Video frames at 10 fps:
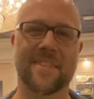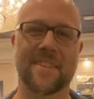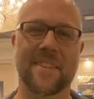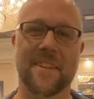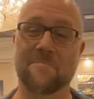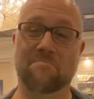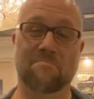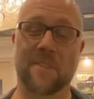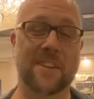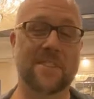
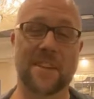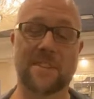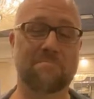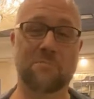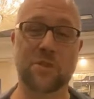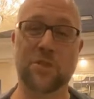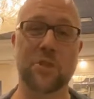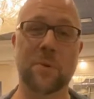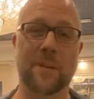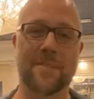I'd say, just
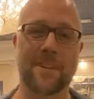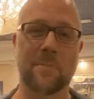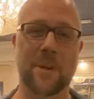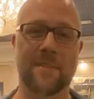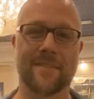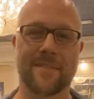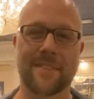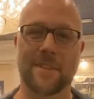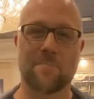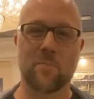do it. I mean,
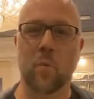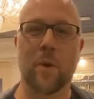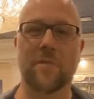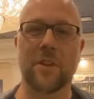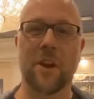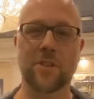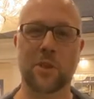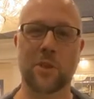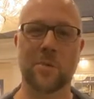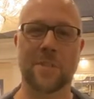what have you got to
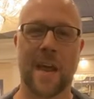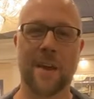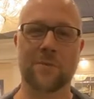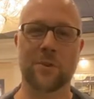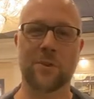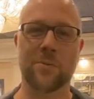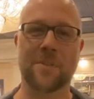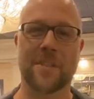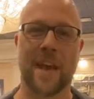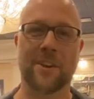lose? An afternoon,
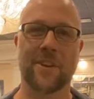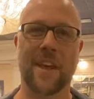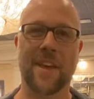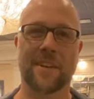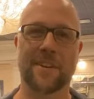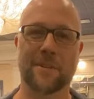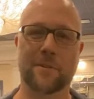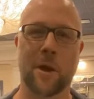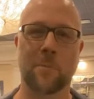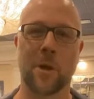Saturday, and
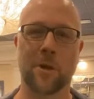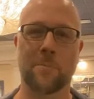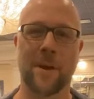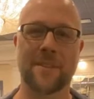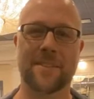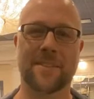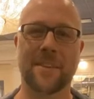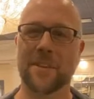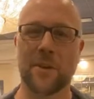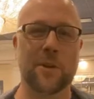a couple hundred bucks?
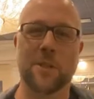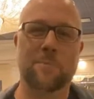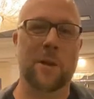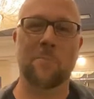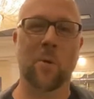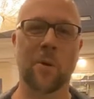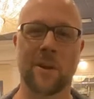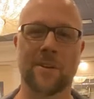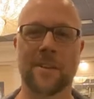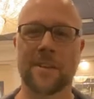They're going to spend more
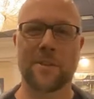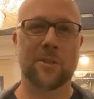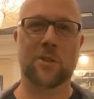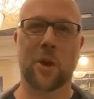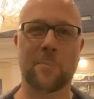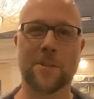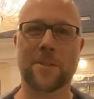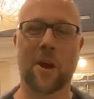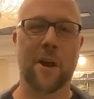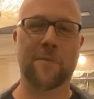on
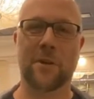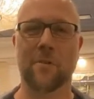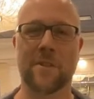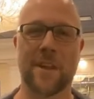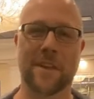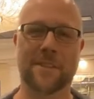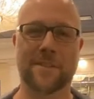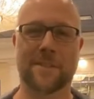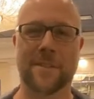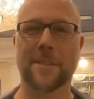Starbucks coffee over the
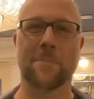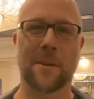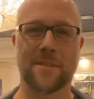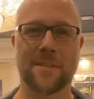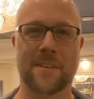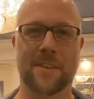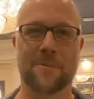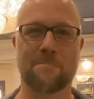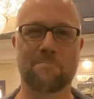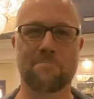next six months. So
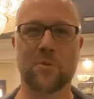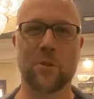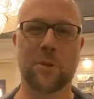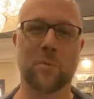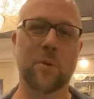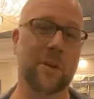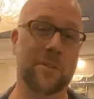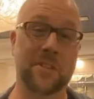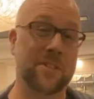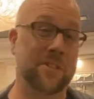do it where
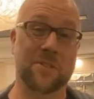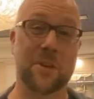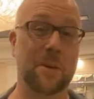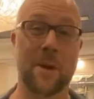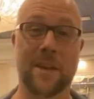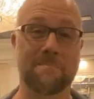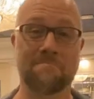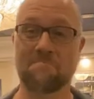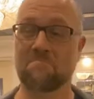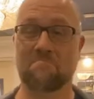this you can make
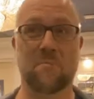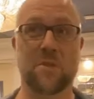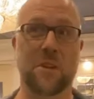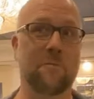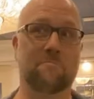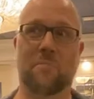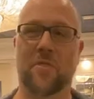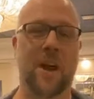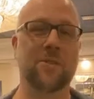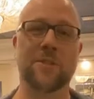yourself
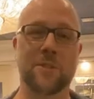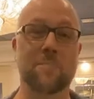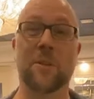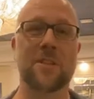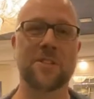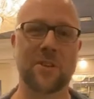thousands, millions of